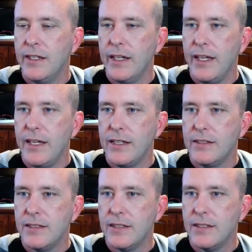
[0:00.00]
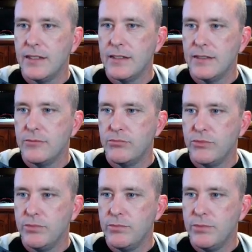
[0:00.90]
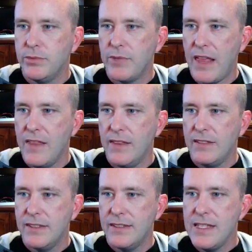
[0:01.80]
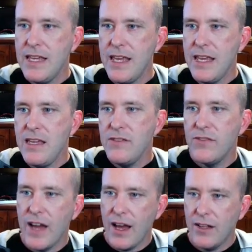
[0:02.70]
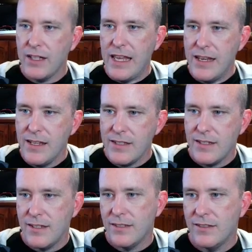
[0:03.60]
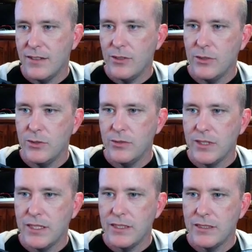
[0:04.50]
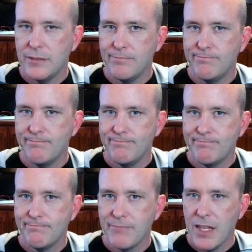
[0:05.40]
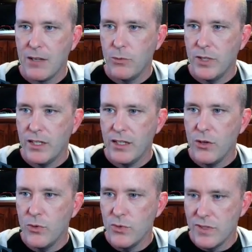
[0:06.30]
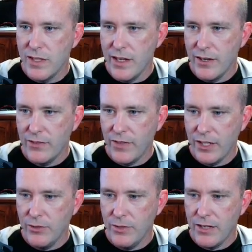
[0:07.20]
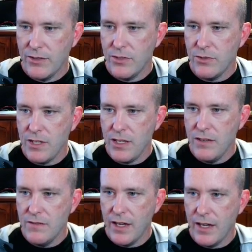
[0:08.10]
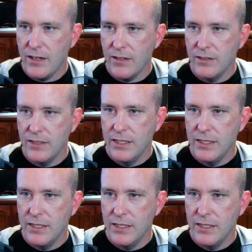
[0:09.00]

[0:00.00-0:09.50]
And then this is the eval init. So what goes there? If I go down to eval,